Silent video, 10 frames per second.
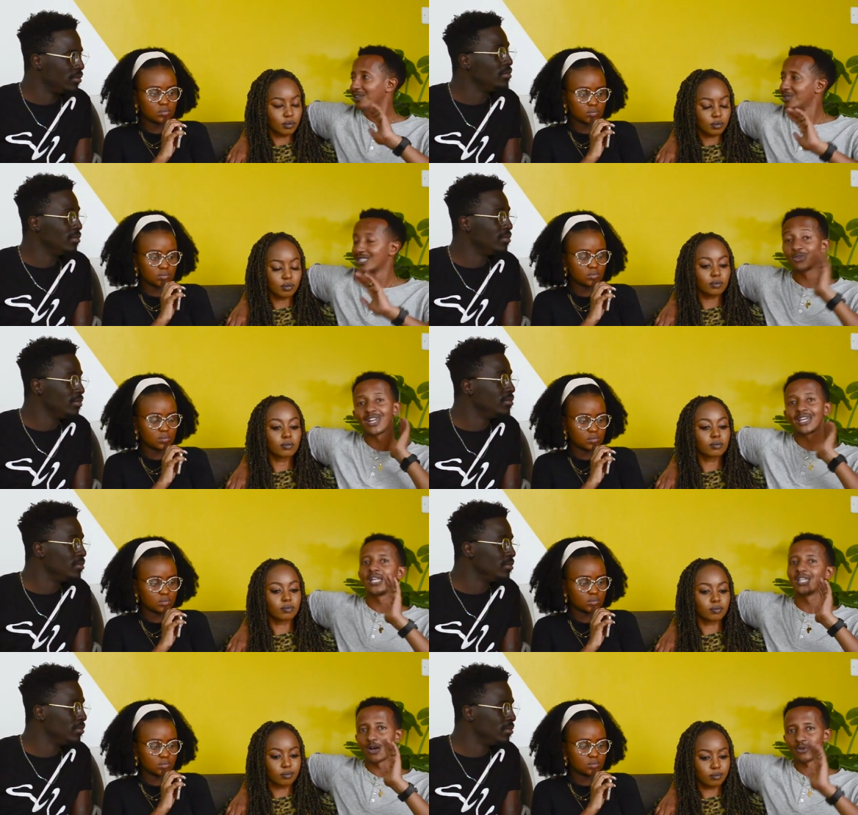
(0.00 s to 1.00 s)
Speaker 1: We just mm-hmm. want to
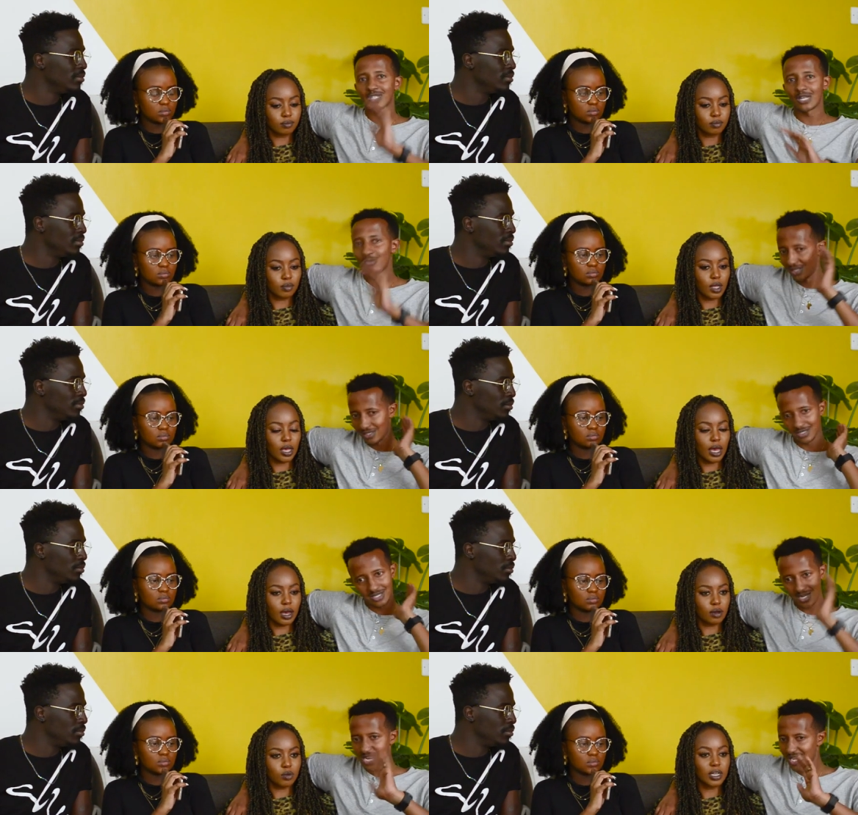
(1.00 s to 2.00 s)
clean house and we'll
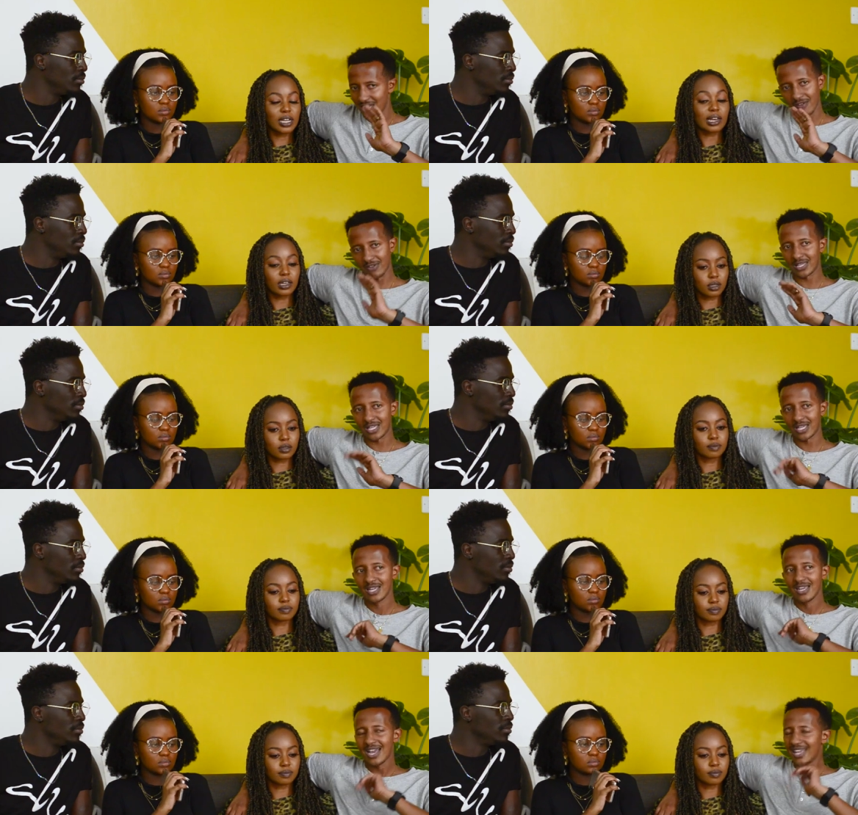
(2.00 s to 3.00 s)
yeah. clean everything.
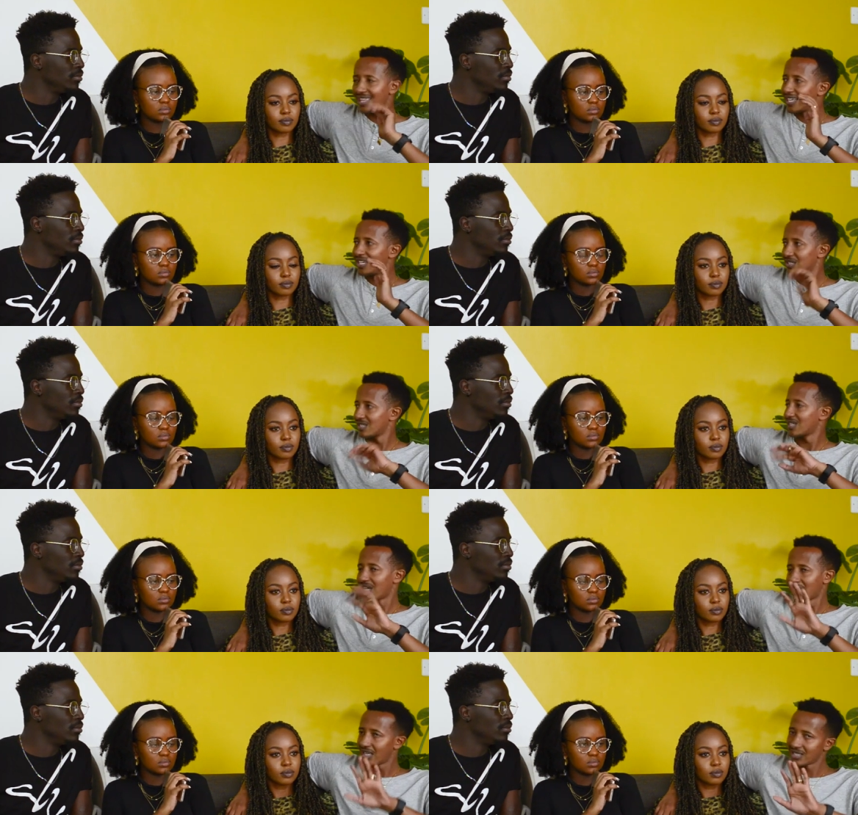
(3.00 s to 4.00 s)
Mm-hmm. And then that day is just like,
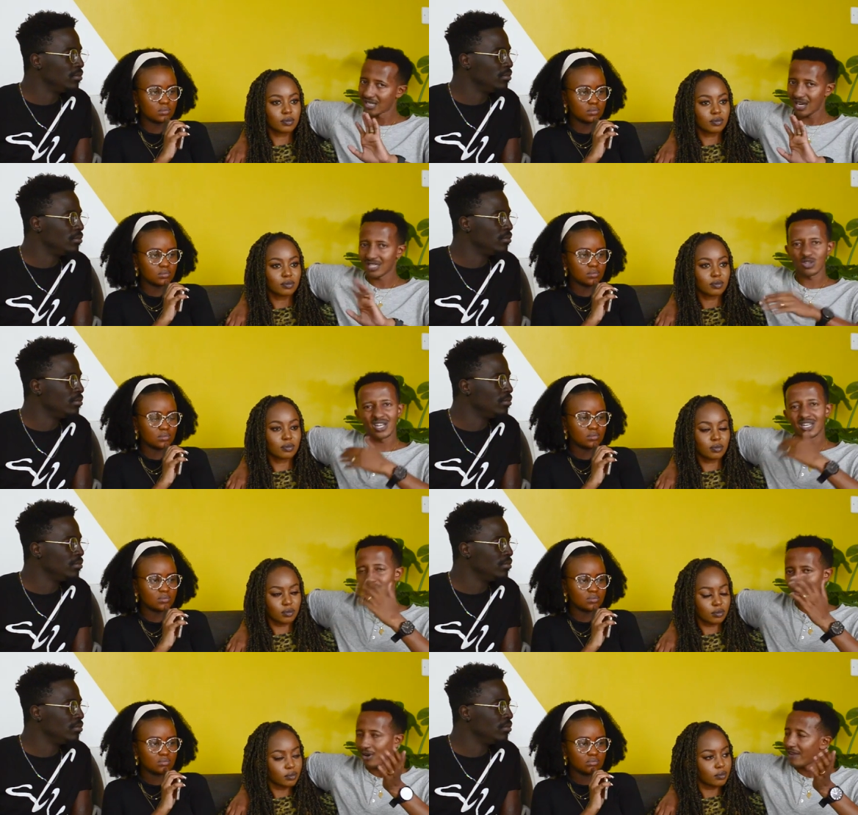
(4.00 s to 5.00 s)
let's relax. So that day is
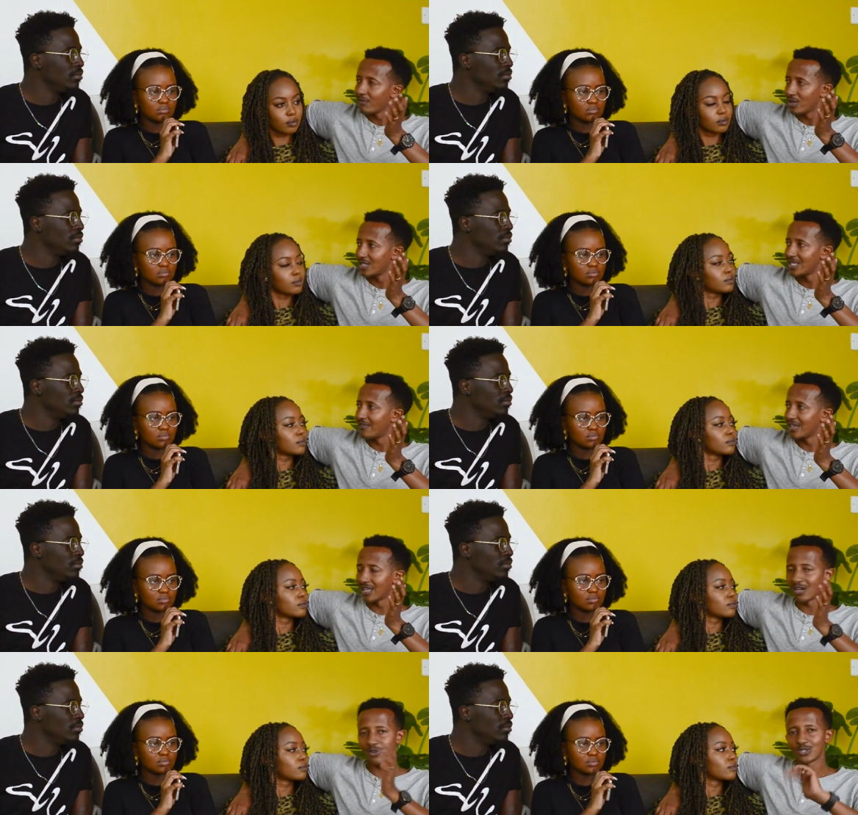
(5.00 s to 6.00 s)
where everyone is leaving the
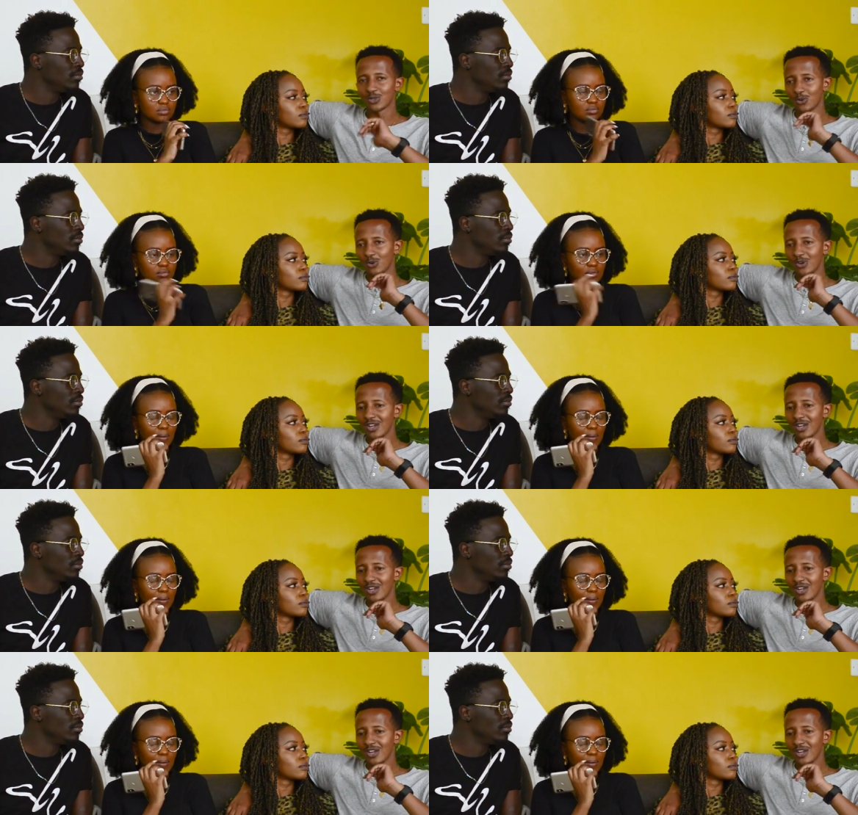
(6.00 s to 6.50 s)
house. So